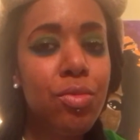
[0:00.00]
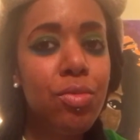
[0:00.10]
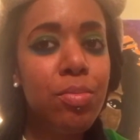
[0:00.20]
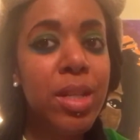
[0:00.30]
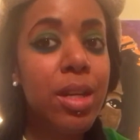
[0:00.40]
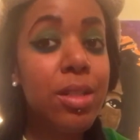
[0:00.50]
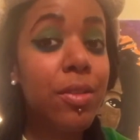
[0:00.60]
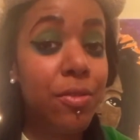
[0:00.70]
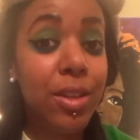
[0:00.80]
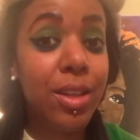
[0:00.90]
because of
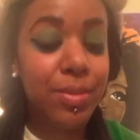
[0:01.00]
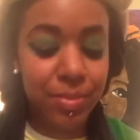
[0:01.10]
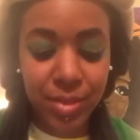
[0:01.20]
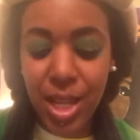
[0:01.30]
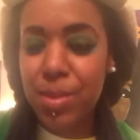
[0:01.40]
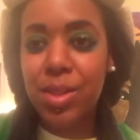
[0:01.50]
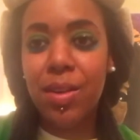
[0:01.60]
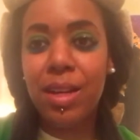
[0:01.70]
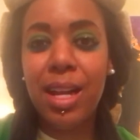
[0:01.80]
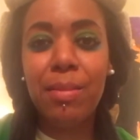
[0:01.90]
fear. I'm
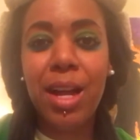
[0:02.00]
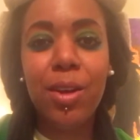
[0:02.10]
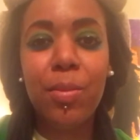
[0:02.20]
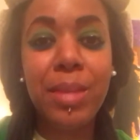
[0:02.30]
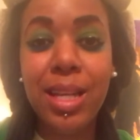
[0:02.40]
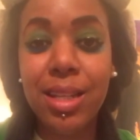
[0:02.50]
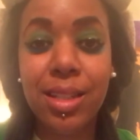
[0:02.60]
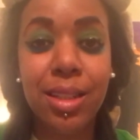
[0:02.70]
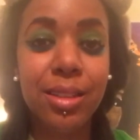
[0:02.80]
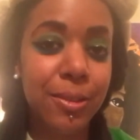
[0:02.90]
sorry, I don't mean
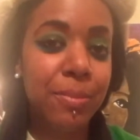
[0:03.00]
to